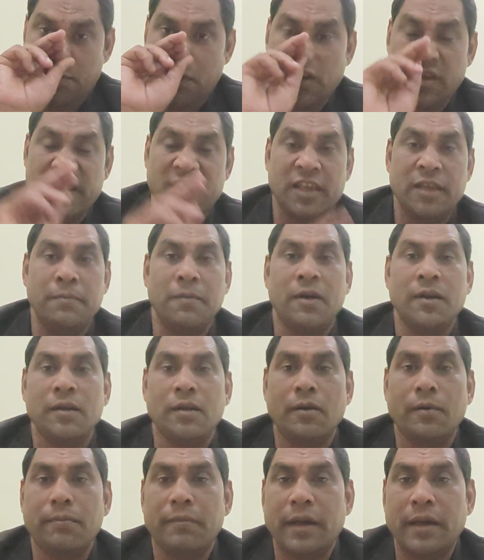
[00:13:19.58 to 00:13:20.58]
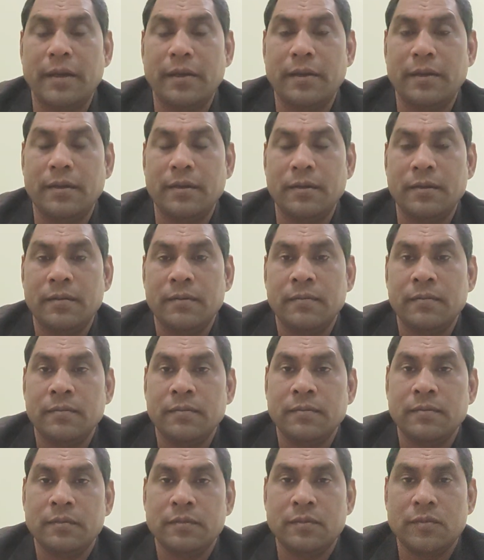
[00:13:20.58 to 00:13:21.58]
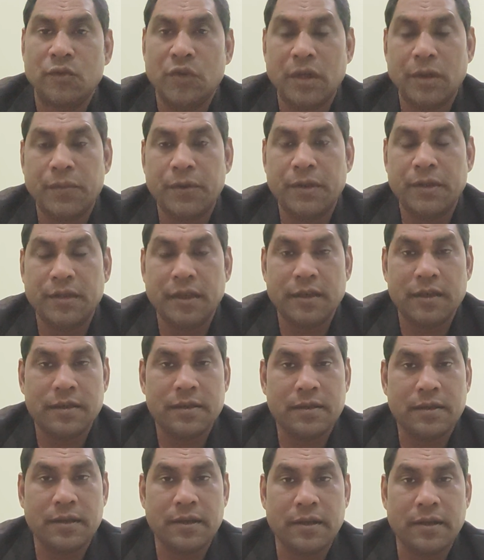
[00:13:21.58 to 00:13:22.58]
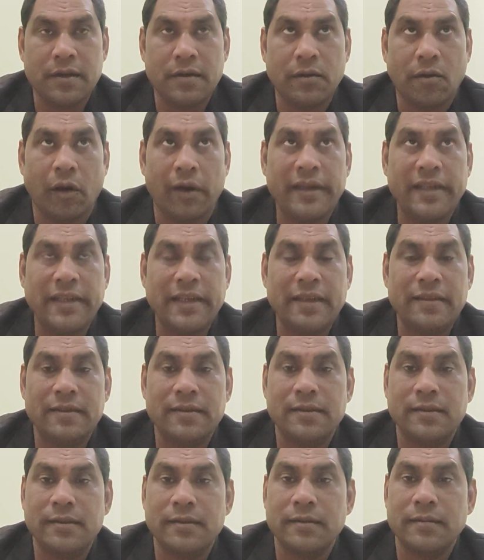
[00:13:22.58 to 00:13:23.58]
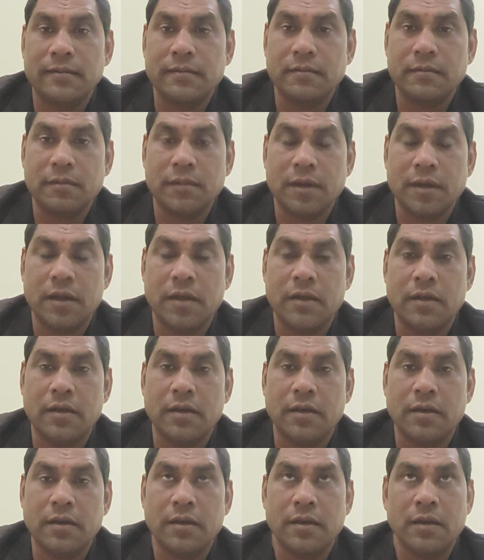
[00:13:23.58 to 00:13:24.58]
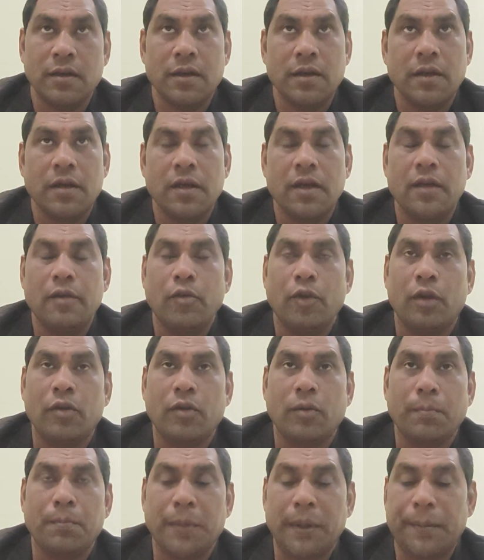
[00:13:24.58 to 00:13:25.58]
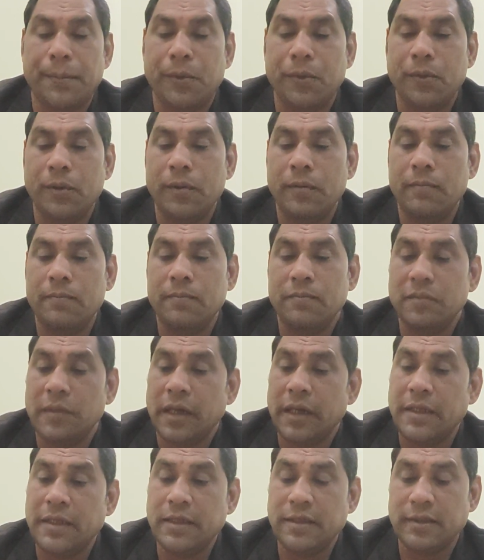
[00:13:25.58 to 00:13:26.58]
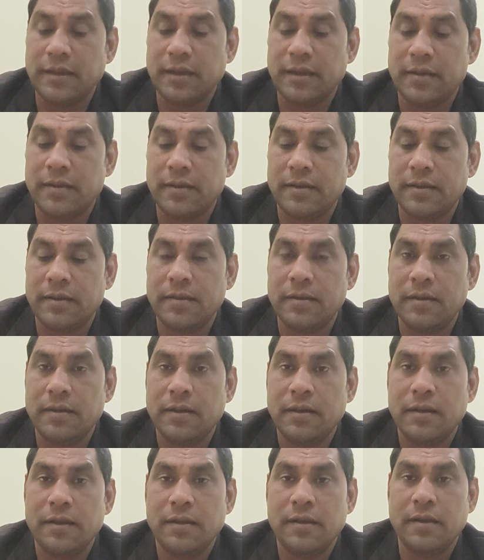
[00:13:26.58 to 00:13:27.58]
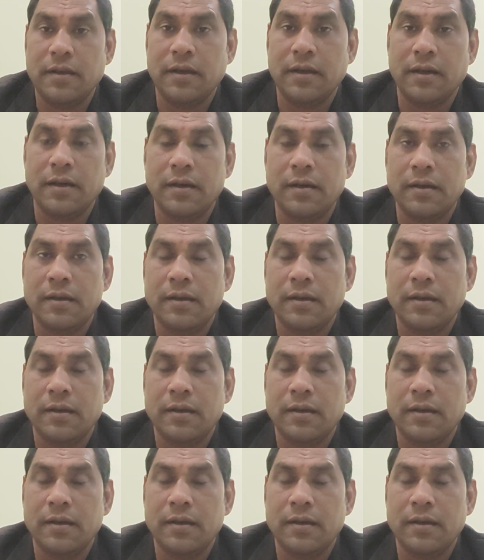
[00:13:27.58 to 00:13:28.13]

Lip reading: for the demand of my well-wishers and audience and a lot of people, I discuss the